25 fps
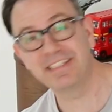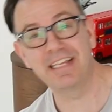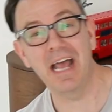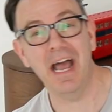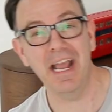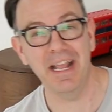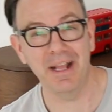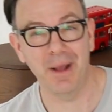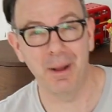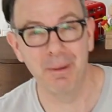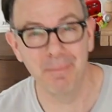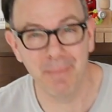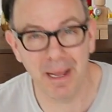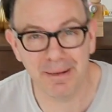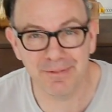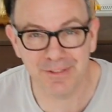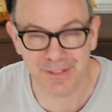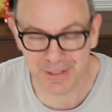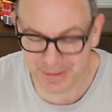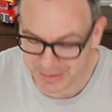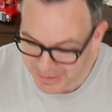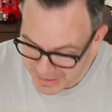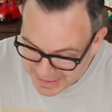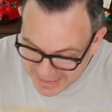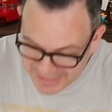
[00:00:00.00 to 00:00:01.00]
I say I'm
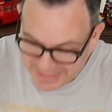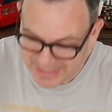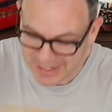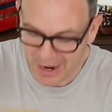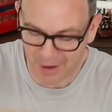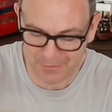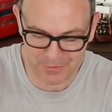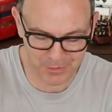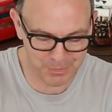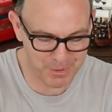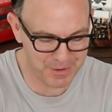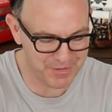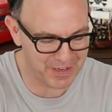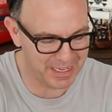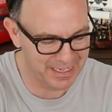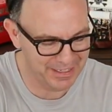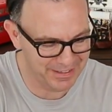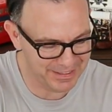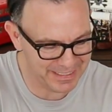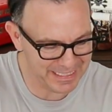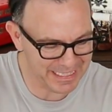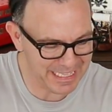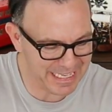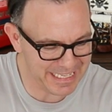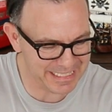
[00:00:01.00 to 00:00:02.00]
absolutely chuffed with it.
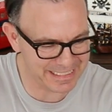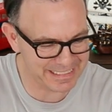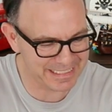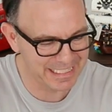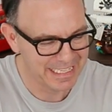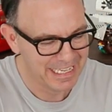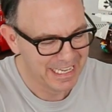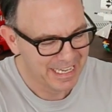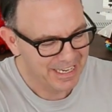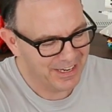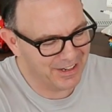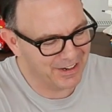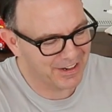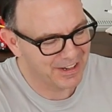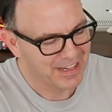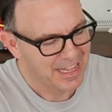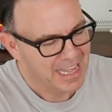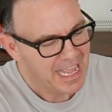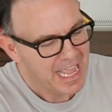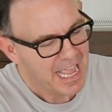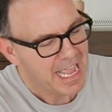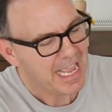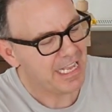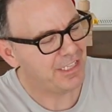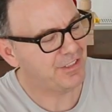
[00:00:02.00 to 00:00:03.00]
Look at this. Look,
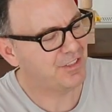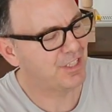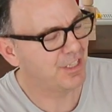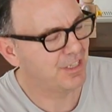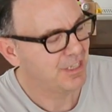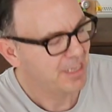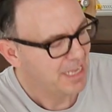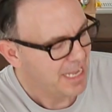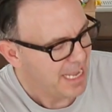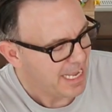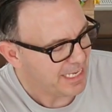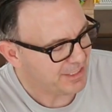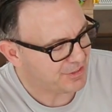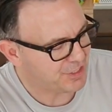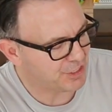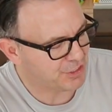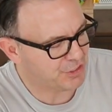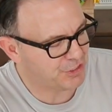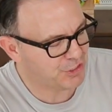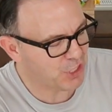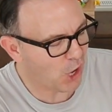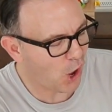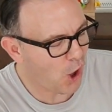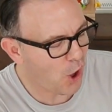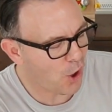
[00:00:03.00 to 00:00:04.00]
it's
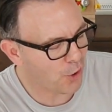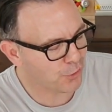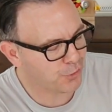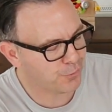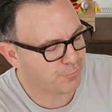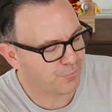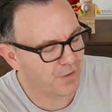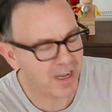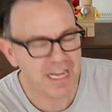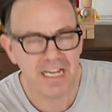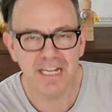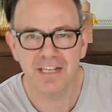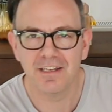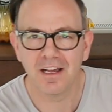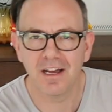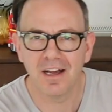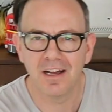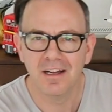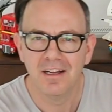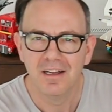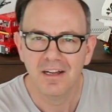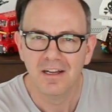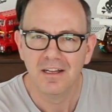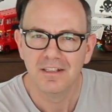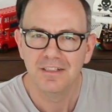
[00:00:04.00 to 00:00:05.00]
a Darth
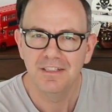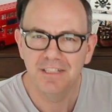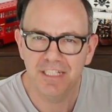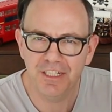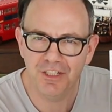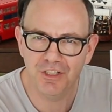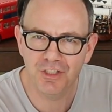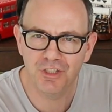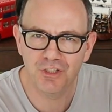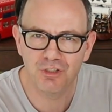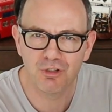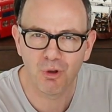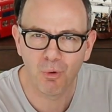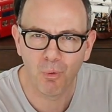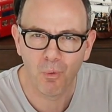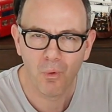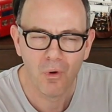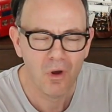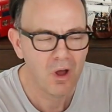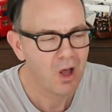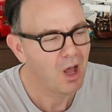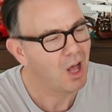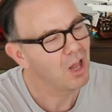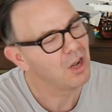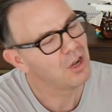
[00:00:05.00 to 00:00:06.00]
Vader
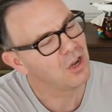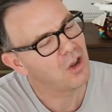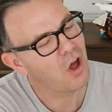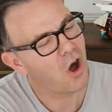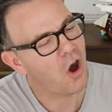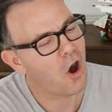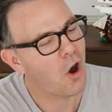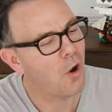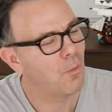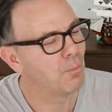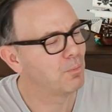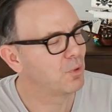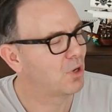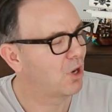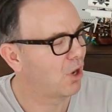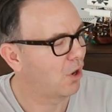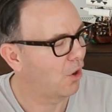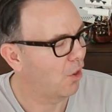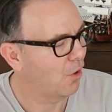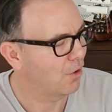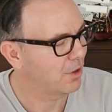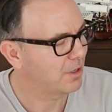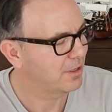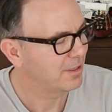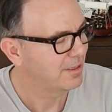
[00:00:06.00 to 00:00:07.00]
digital alarm
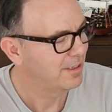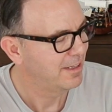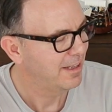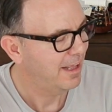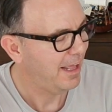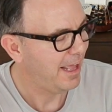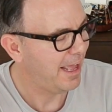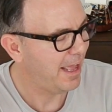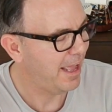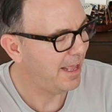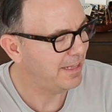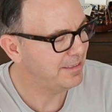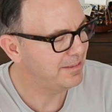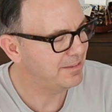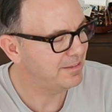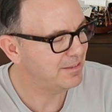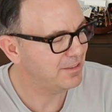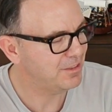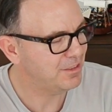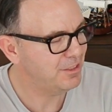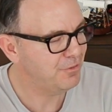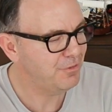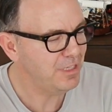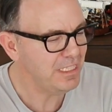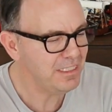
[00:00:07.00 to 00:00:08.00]
clock. And
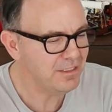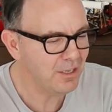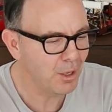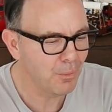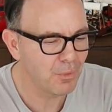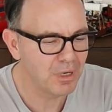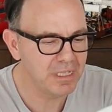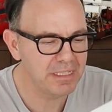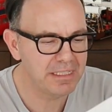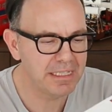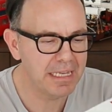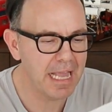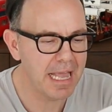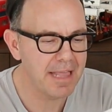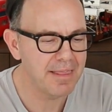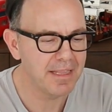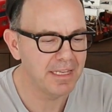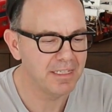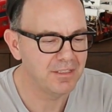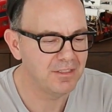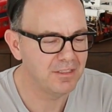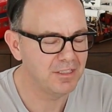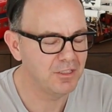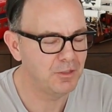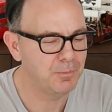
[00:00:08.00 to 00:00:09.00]
the reason I wanted to get
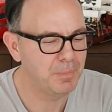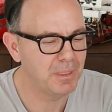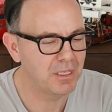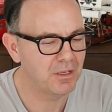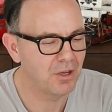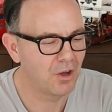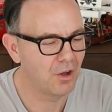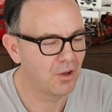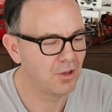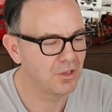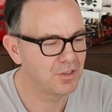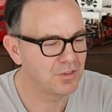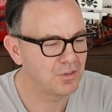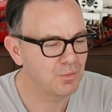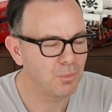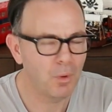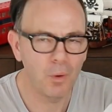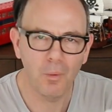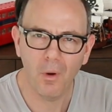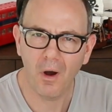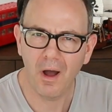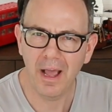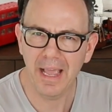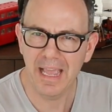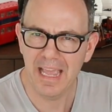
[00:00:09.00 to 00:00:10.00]
this is because,
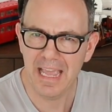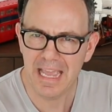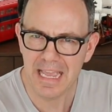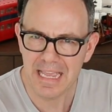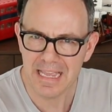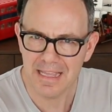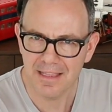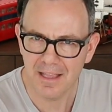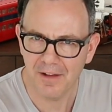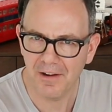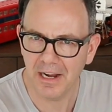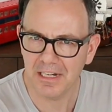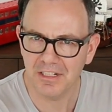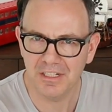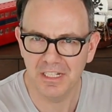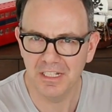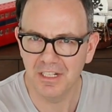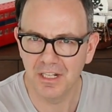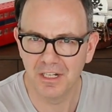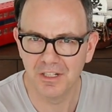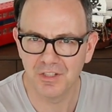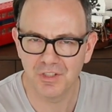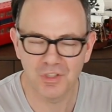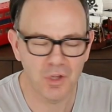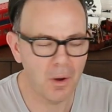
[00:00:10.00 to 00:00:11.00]
well, I hear they're actually
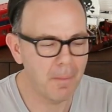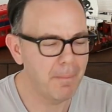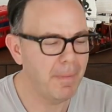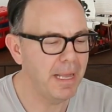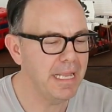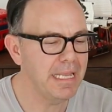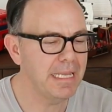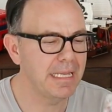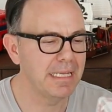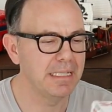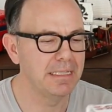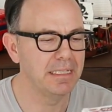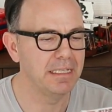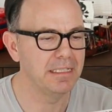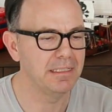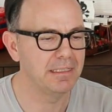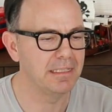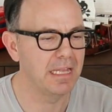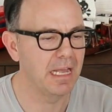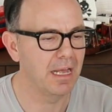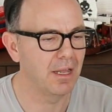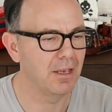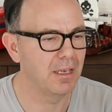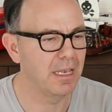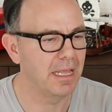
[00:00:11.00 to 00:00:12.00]
going to stop making
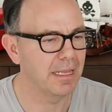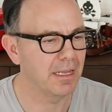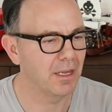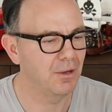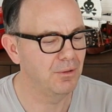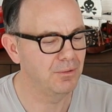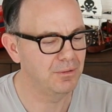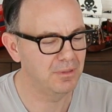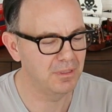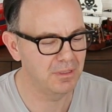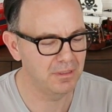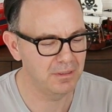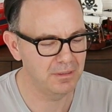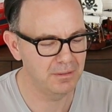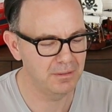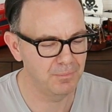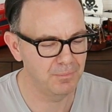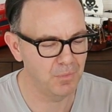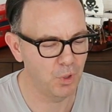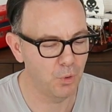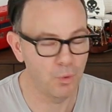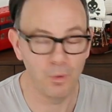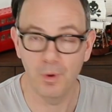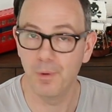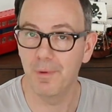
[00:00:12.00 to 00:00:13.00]
these now, Lego,
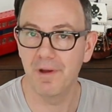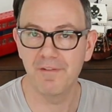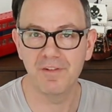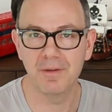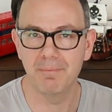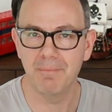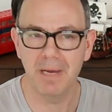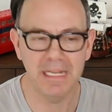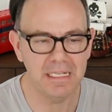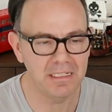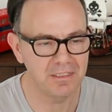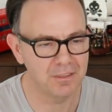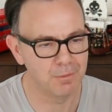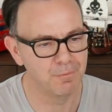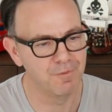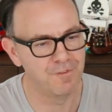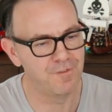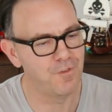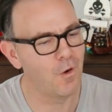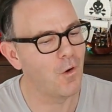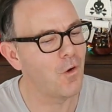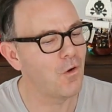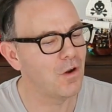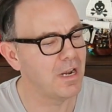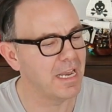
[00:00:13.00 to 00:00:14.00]
or whoever makes them
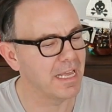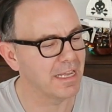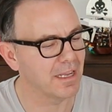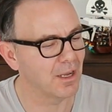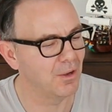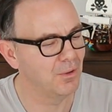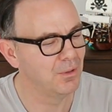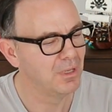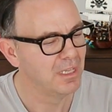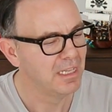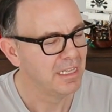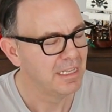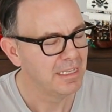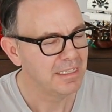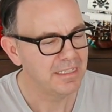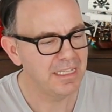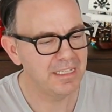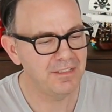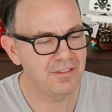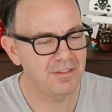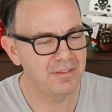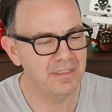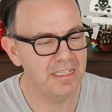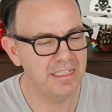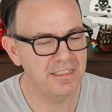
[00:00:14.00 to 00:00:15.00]
for Lego.
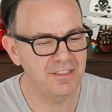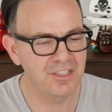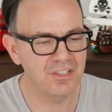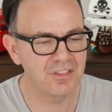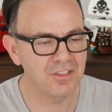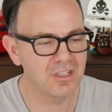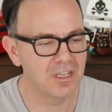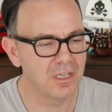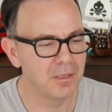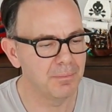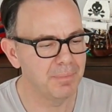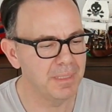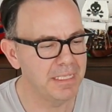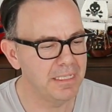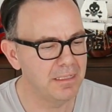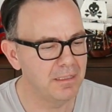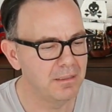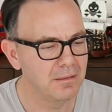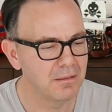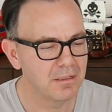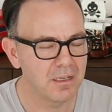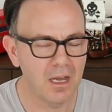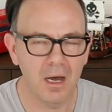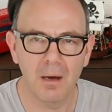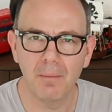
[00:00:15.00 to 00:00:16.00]
They're just going to
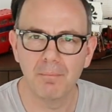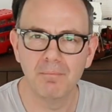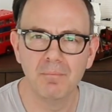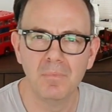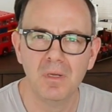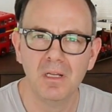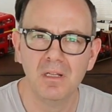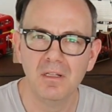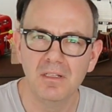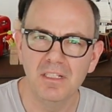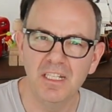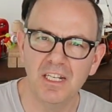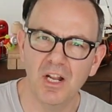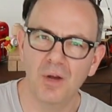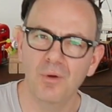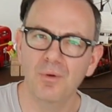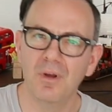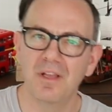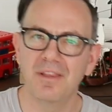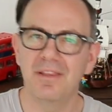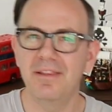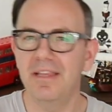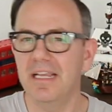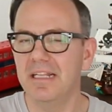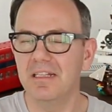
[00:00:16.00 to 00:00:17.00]
become,
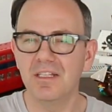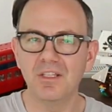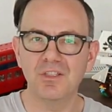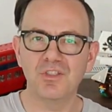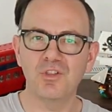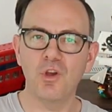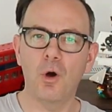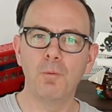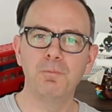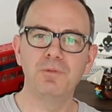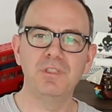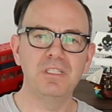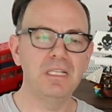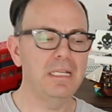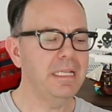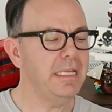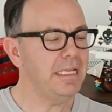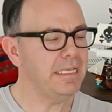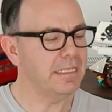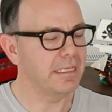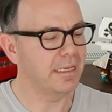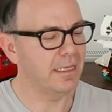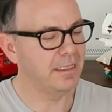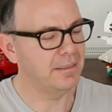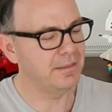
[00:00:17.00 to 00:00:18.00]
a thing that's
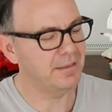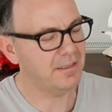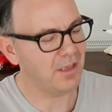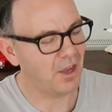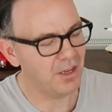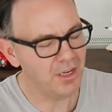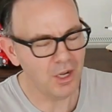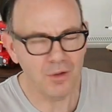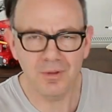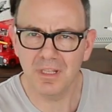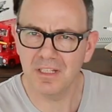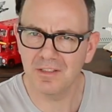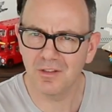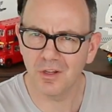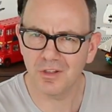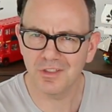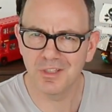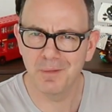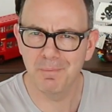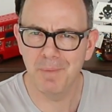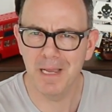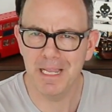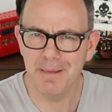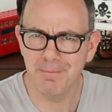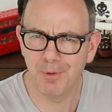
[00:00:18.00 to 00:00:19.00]
obsolete. And I know there's
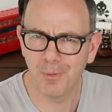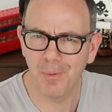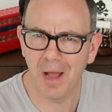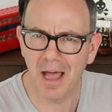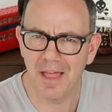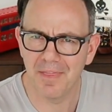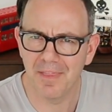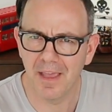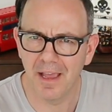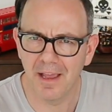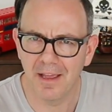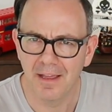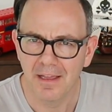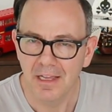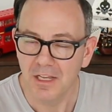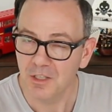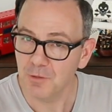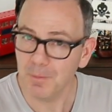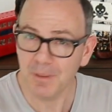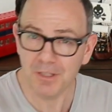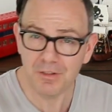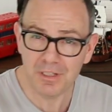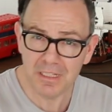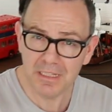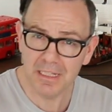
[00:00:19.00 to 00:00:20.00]
lots of people out there,
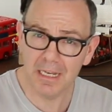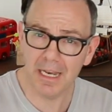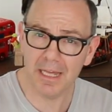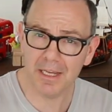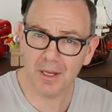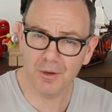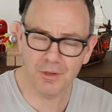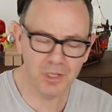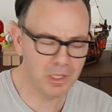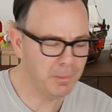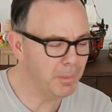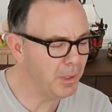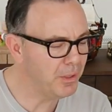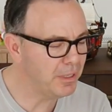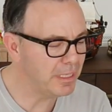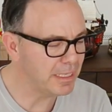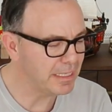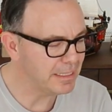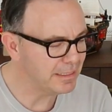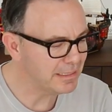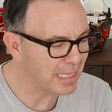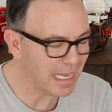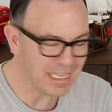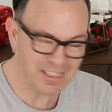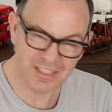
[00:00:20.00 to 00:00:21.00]
especially in the Lego
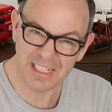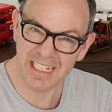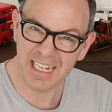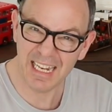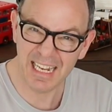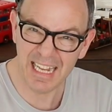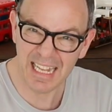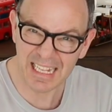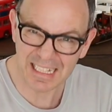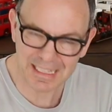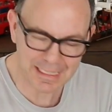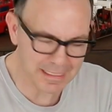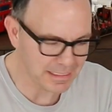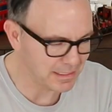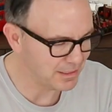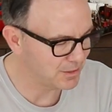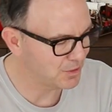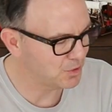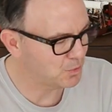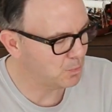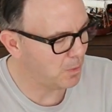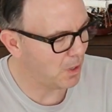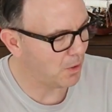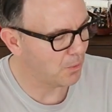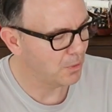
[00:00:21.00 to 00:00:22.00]
community, that actually collect these
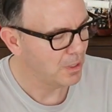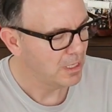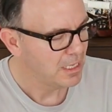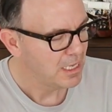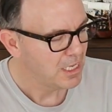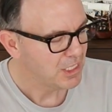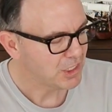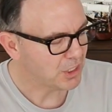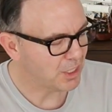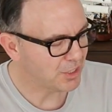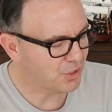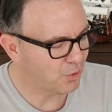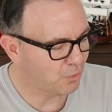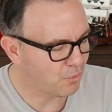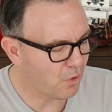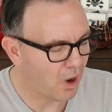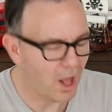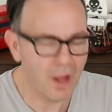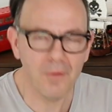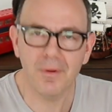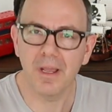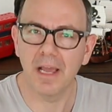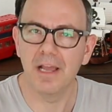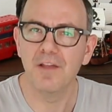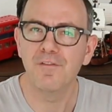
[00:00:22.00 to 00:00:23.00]
as well. So I thought,
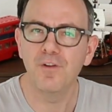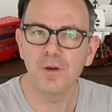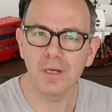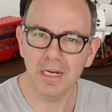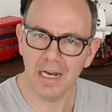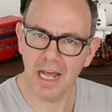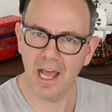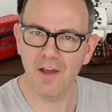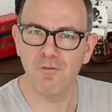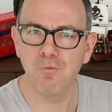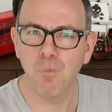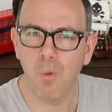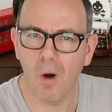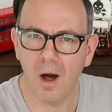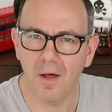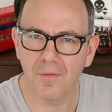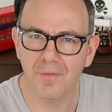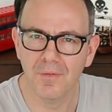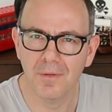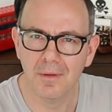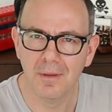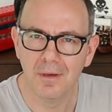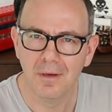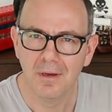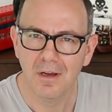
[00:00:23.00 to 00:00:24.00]
right, okay, if I'm going to have
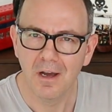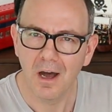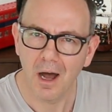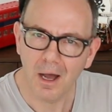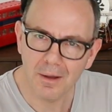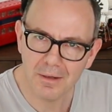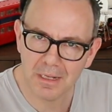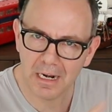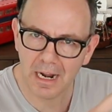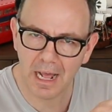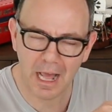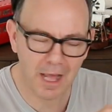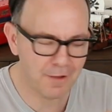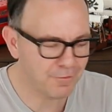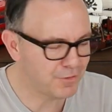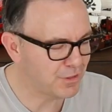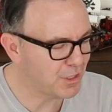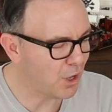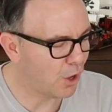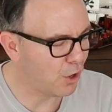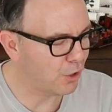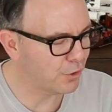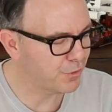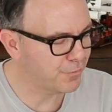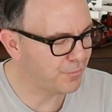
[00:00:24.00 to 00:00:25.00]
one, I'm going to have
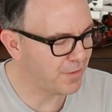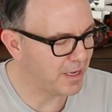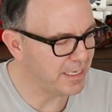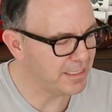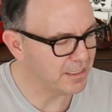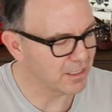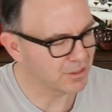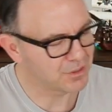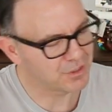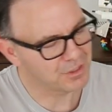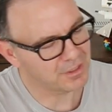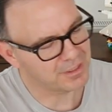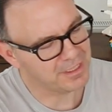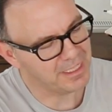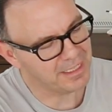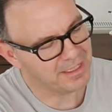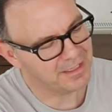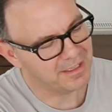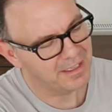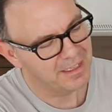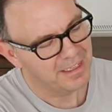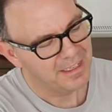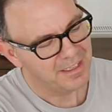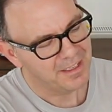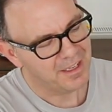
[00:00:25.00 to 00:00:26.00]
Darth Vader, because I
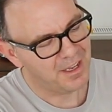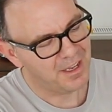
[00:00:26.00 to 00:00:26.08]
think